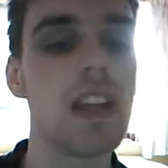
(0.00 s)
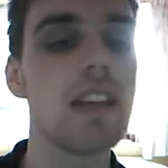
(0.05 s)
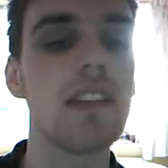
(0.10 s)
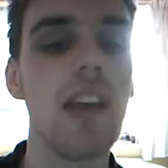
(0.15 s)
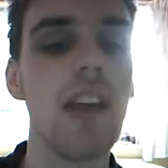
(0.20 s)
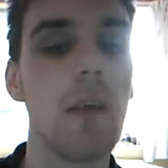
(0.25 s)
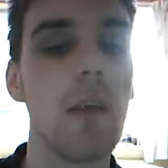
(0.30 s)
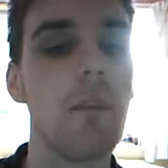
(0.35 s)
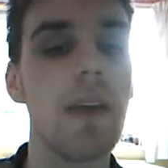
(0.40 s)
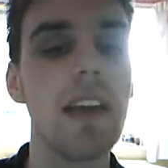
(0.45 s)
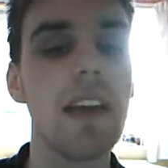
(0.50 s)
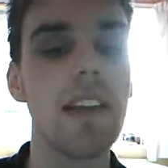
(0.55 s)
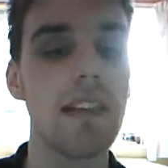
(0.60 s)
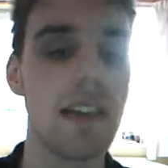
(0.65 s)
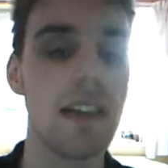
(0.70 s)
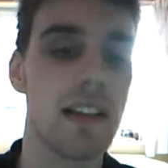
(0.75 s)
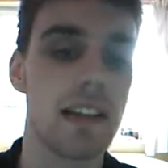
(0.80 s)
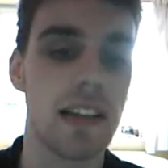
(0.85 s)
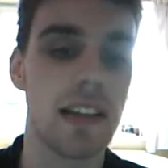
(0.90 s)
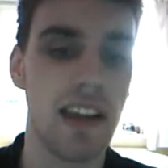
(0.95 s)
Now
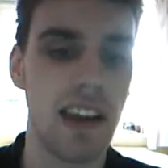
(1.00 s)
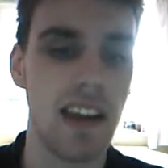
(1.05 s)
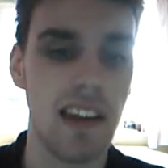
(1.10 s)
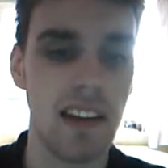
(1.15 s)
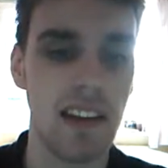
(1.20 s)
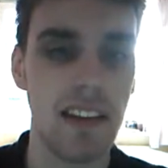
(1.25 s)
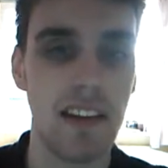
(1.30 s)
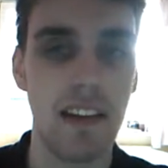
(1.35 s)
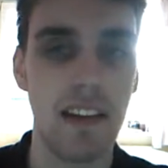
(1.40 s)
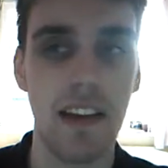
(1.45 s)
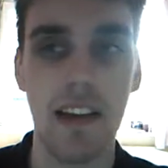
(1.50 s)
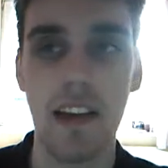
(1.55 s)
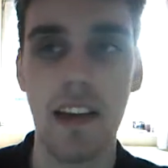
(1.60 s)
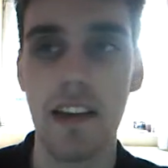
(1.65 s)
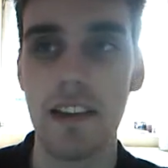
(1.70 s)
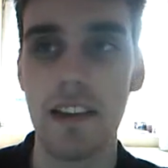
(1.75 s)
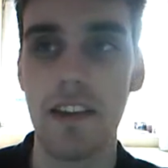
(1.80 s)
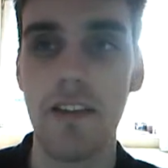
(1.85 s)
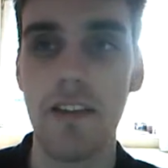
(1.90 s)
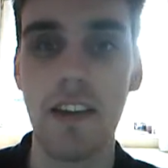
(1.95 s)
basically,
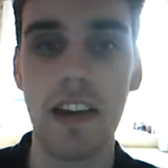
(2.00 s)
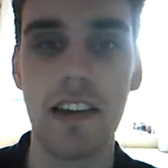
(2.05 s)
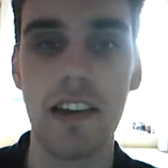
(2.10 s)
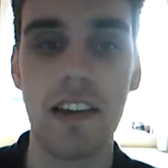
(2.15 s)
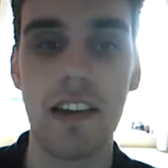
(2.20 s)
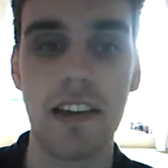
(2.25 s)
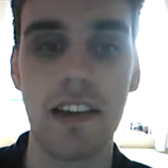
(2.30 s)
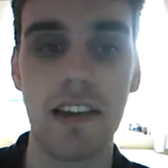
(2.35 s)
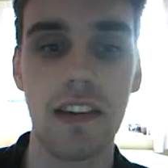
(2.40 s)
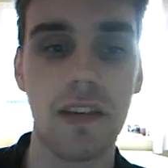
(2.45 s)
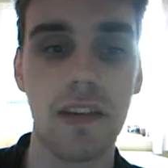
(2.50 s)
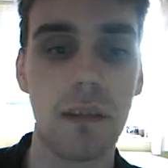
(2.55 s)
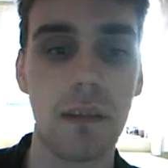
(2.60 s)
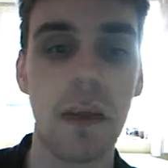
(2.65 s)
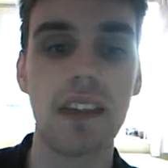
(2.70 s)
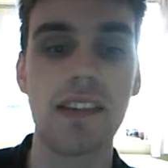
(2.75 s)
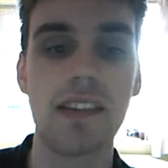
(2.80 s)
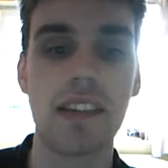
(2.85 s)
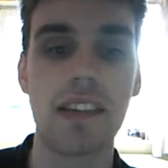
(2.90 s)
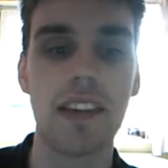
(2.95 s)
the thing of this, it's
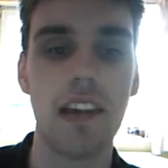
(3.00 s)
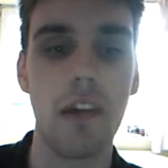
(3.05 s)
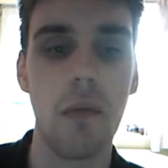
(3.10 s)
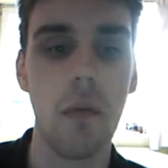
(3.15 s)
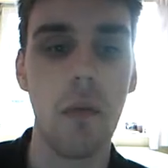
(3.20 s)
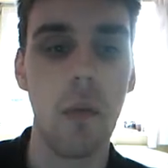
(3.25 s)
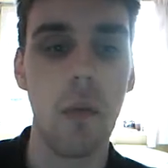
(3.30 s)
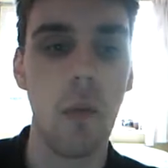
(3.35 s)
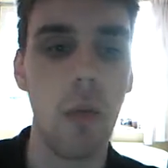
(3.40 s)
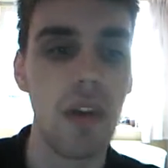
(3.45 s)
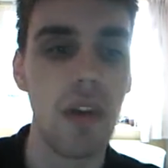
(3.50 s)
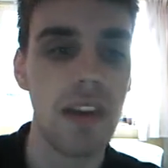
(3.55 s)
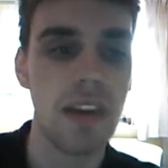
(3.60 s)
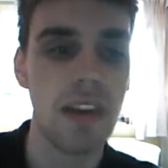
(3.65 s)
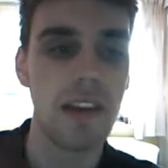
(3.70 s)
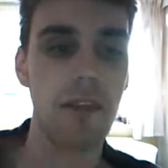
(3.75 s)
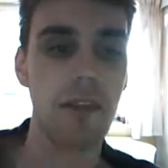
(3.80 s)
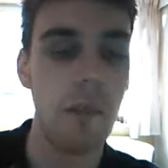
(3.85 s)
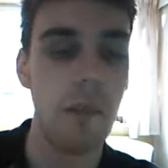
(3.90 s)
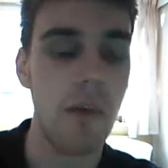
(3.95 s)
basically what they
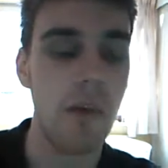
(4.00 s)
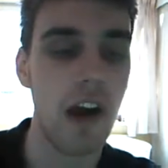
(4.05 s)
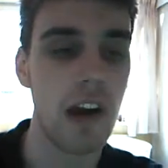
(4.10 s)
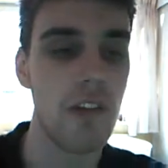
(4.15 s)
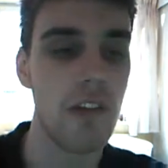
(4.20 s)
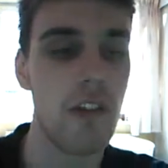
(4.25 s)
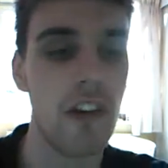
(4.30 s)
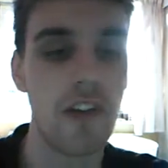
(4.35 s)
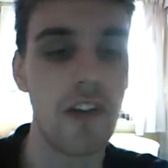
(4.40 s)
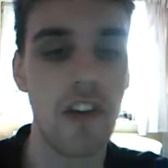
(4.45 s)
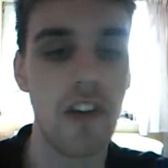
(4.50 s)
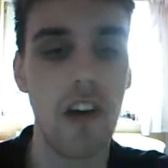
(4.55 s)
did for bragging rights.